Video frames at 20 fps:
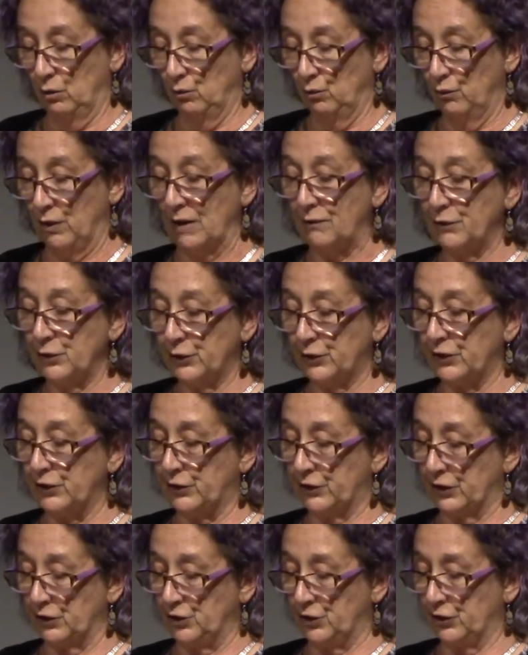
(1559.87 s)
References
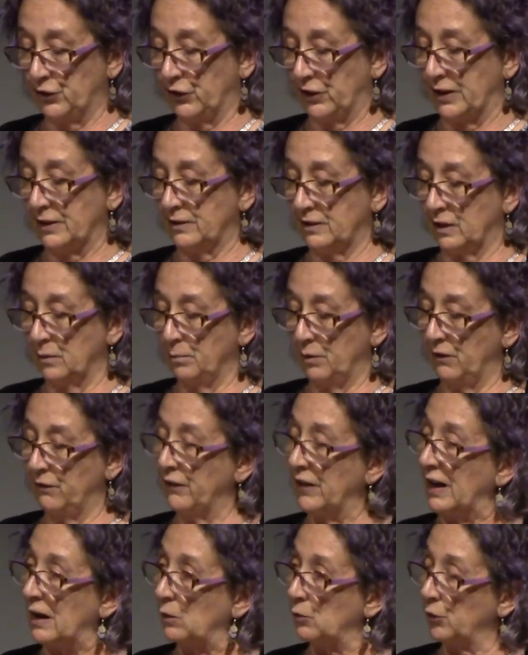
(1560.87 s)
such as this can be
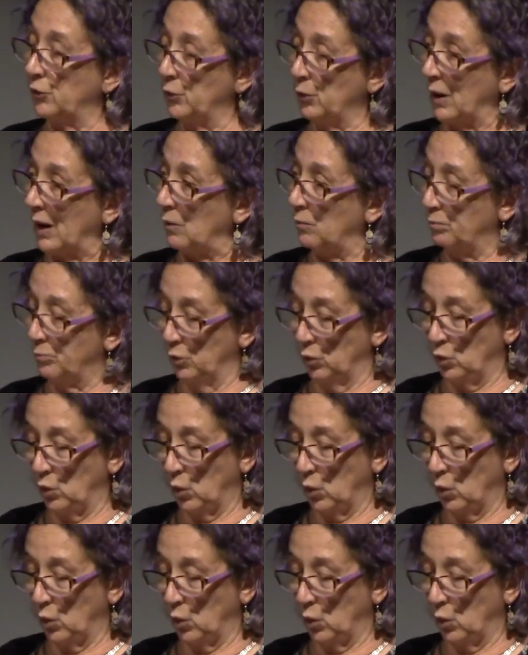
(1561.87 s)
found throughout Book